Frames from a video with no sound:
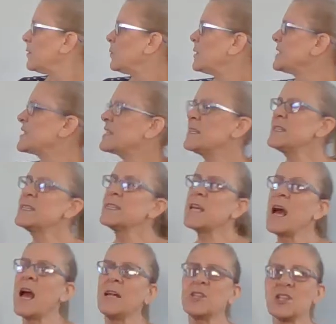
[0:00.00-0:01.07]
We did
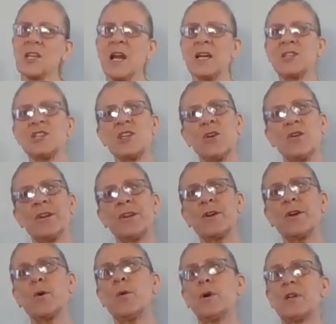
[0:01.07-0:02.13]
touch last year on
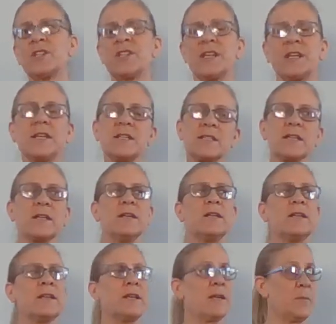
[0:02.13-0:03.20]
inequalities
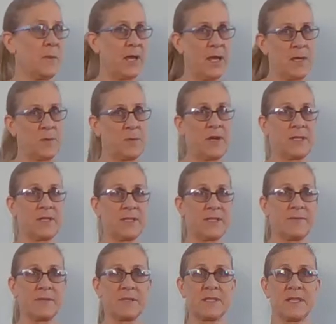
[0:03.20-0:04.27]
in the MCAT
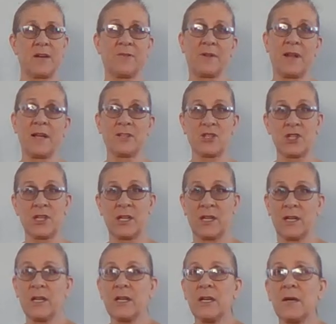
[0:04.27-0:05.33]
practice stuff last
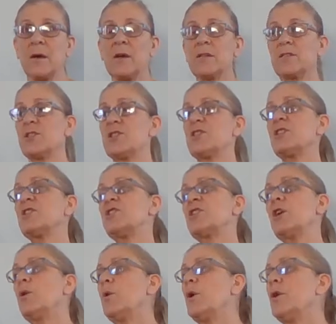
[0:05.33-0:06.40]
year. So just to
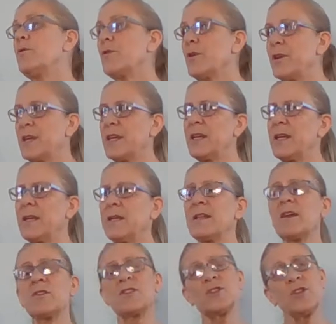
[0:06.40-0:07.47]
go over it again,
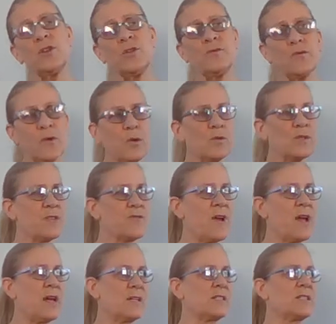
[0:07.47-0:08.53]
there are certain rules
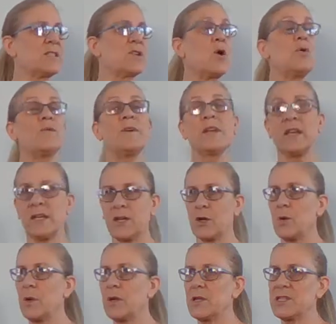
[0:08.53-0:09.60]
around solving
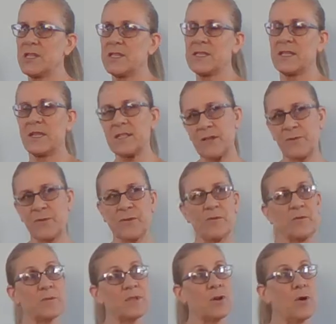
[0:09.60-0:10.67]
inequalities that are different
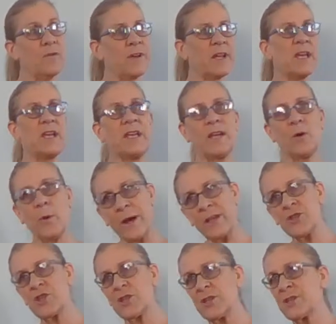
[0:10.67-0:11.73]
from solving
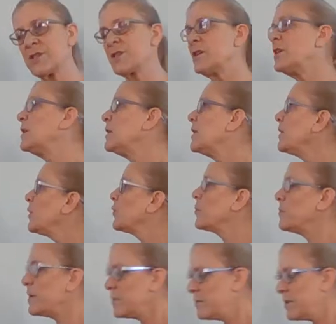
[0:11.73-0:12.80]
equations.
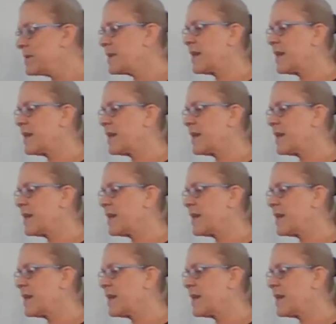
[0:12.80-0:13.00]
Remember